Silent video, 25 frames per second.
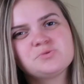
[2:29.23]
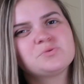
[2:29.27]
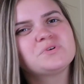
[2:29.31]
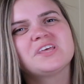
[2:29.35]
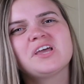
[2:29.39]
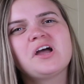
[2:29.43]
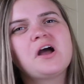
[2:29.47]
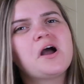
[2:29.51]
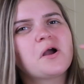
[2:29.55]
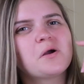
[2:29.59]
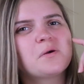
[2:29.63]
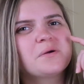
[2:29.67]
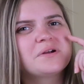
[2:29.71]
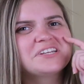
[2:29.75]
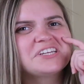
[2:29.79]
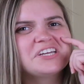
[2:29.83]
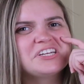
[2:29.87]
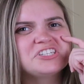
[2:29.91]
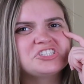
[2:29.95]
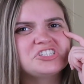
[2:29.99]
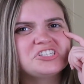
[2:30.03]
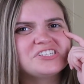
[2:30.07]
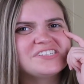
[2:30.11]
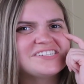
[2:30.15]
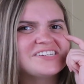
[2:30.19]
really awkward
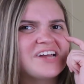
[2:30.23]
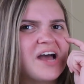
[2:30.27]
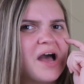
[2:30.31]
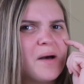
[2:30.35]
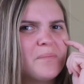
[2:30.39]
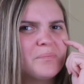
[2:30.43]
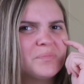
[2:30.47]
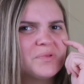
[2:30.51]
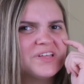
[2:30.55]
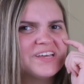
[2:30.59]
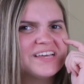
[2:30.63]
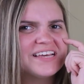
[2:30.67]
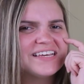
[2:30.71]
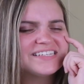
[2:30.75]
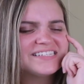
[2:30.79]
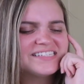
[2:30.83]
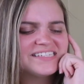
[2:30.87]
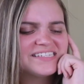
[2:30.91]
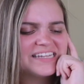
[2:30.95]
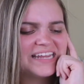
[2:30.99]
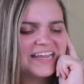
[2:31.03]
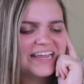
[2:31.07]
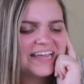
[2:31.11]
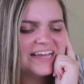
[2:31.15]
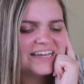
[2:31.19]
because she's
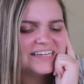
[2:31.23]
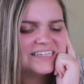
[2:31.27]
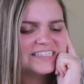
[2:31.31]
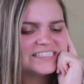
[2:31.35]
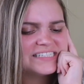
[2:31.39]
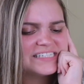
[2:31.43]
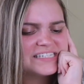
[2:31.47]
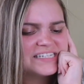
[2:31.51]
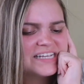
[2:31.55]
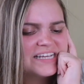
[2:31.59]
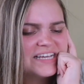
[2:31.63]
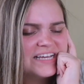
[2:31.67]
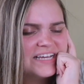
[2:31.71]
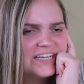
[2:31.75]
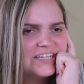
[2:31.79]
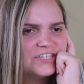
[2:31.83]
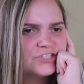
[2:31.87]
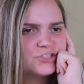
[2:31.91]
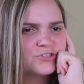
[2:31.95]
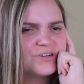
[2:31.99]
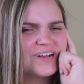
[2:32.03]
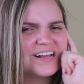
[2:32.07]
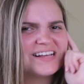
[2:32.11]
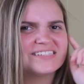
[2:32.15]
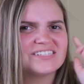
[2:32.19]
topless and
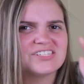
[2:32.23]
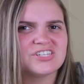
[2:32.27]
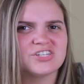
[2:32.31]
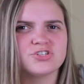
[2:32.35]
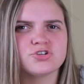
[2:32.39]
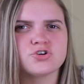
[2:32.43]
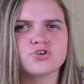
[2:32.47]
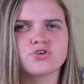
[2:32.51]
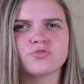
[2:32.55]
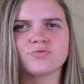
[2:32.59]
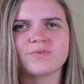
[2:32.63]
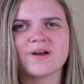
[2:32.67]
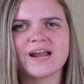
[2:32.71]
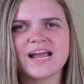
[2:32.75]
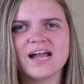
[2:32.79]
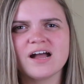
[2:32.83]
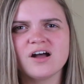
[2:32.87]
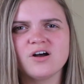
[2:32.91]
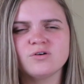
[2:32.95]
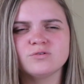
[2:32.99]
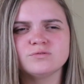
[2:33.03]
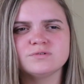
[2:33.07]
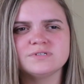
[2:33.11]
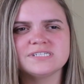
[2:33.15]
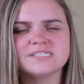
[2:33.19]
tries to turn
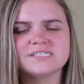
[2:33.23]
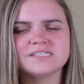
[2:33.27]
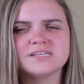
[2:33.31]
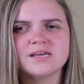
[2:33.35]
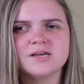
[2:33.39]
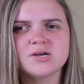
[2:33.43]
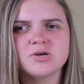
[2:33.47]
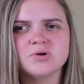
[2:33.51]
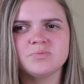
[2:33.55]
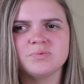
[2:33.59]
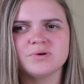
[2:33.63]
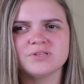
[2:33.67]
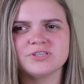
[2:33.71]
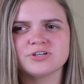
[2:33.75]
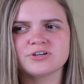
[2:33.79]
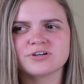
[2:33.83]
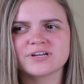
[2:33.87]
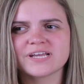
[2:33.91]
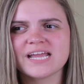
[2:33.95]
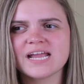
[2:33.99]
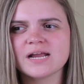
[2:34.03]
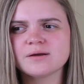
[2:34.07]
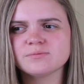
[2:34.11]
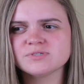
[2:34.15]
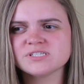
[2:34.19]
around, but there are
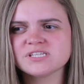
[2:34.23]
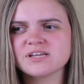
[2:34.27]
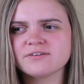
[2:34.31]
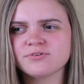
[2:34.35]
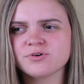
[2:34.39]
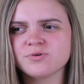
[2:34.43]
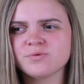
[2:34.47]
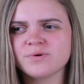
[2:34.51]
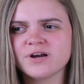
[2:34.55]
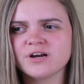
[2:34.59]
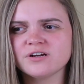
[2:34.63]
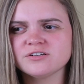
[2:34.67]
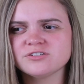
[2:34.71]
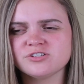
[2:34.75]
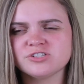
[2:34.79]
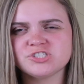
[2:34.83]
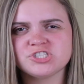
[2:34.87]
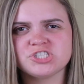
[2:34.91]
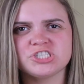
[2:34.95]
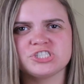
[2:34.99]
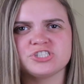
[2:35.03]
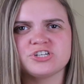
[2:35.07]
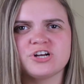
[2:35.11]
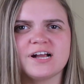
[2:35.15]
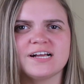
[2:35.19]
cameras everywhere, so
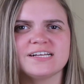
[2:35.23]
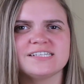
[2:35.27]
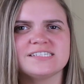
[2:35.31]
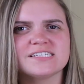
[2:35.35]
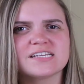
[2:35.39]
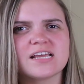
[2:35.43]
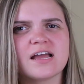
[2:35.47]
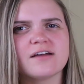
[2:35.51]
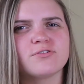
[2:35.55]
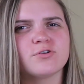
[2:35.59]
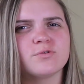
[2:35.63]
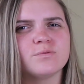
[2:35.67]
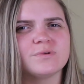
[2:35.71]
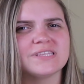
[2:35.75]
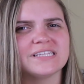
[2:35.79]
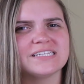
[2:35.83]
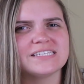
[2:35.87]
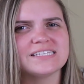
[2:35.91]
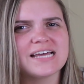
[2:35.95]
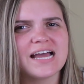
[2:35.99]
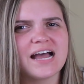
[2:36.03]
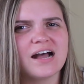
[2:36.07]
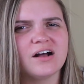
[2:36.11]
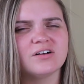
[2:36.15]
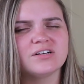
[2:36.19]
she tries to cover it with the
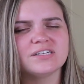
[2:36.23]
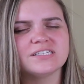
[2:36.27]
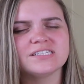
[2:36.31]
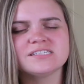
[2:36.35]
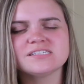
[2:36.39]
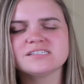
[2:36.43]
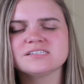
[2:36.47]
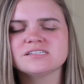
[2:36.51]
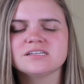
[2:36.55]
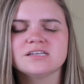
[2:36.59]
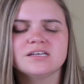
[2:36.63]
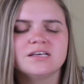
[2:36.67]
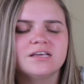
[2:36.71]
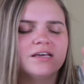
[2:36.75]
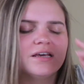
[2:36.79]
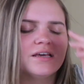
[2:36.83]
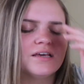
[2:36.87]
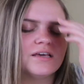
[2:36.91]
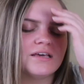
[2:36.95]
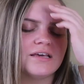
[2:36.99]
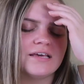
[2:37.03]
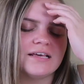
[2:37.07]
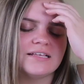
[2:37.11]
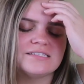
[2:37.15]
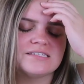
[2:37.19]
towel.
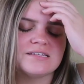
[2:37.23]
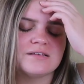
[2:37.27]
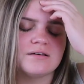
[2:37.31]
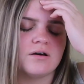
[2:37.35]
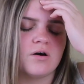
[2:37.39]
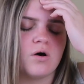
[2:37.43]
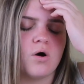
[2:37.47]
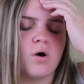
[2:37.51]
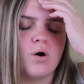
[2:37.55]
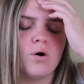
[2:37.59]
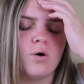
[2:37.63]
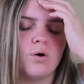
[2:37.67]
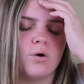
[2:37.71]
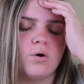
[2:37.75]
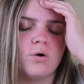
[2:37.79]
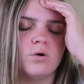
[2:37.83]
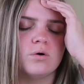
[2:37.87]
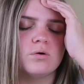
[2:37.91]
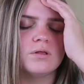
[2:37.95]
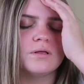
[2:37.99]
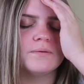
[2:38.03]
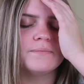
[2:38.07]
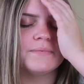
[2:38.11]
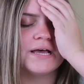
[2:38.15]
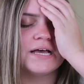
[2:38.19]
It's a
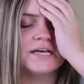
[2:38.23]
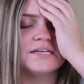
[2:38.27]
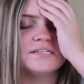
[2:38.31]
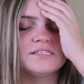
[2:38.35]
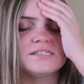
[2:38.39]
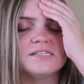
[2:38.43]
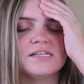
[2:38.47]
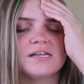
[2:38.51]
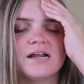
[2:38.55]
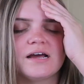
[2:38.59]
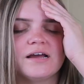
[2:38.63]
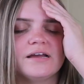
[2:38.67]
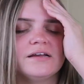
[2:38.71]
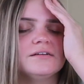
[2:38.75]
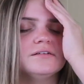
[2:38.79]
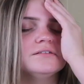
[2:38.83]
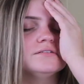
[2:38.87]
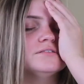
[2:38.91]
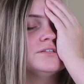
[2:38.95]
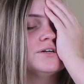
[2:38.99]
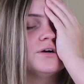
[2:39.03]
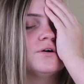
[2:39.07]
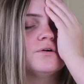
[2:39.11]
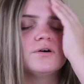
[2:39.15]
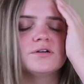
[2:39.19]
whole mess, and I
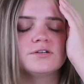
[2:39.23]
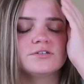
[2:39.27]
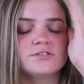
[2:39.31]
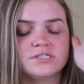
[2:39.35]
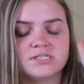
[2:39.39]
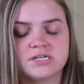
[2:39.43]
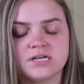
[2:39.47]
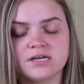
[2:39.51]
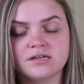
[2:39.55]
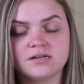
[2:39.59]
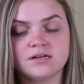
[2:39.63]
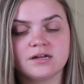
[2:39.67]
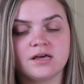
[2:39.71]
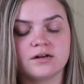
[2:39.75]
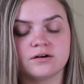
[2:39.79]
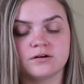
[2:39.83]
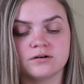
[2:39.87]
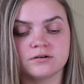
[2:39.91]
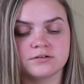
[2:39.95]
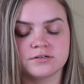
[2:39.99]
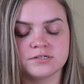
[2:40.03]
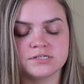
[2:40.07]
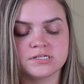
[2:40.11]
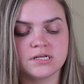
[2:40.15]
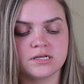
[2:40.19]
don't understand. I don't
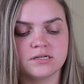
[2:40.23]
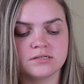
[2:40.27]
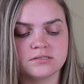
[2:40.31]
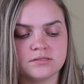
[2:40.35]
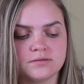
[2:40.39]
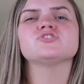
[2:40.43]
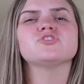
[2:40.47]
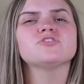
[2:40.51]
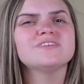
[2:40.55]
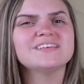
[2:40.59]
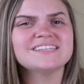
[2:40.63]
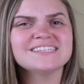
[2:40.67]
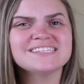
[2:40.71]
understand. So then